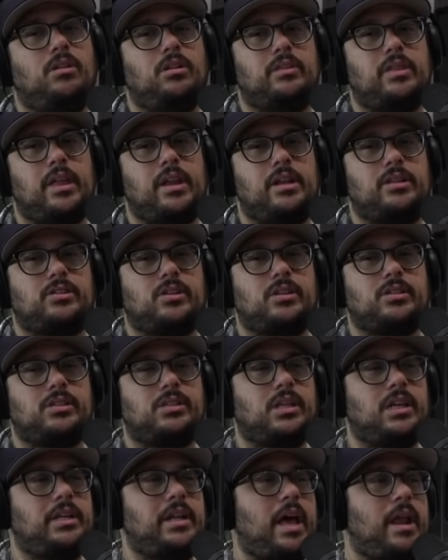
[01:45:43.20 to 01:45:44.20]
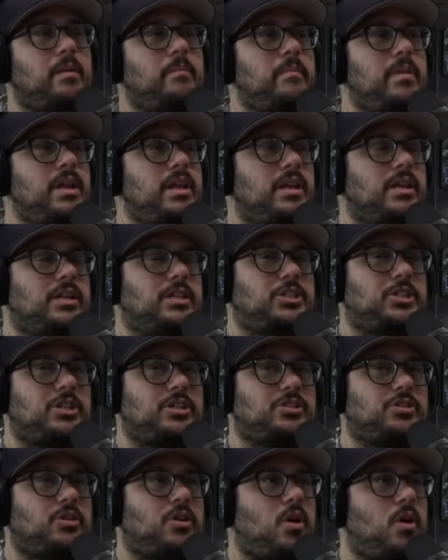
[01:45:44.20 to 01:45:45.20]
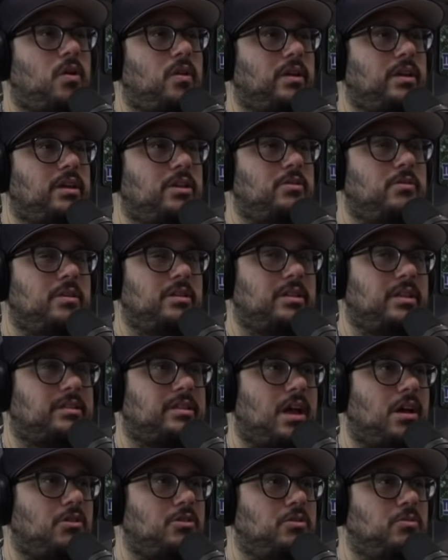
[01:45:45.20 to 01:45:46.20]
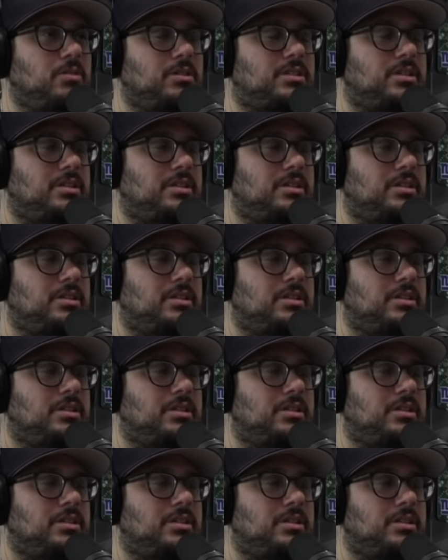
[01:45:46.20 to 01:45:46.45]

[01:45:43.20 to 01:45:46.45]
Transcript: fuck. Well, then it's also like not a meeting. It's just they're calling you in to tell you what to